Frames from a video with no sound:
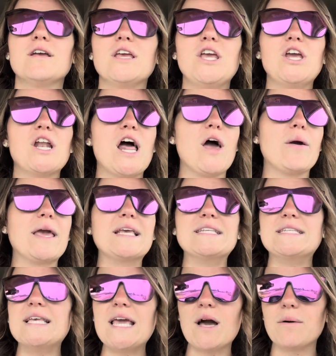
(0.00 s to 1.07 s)

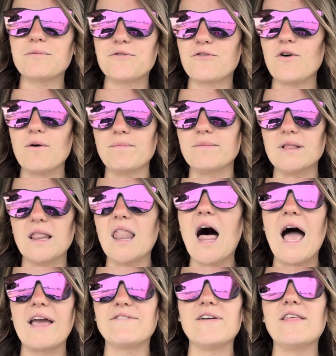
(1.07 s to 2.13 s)
exempt from
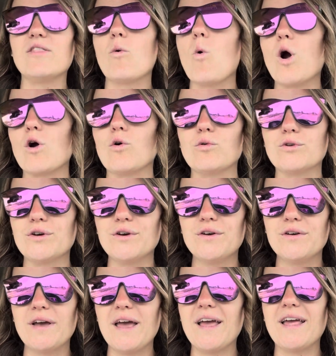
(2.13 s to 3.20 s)
life and the world
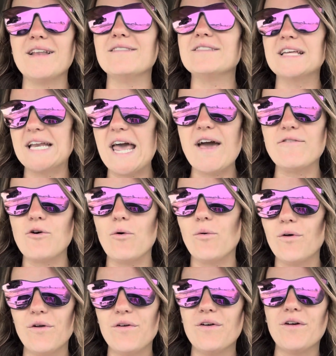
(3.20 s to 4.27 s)
and the devil
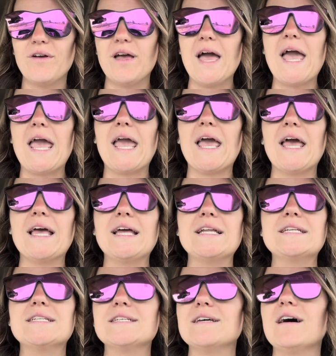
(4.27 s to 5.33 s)
and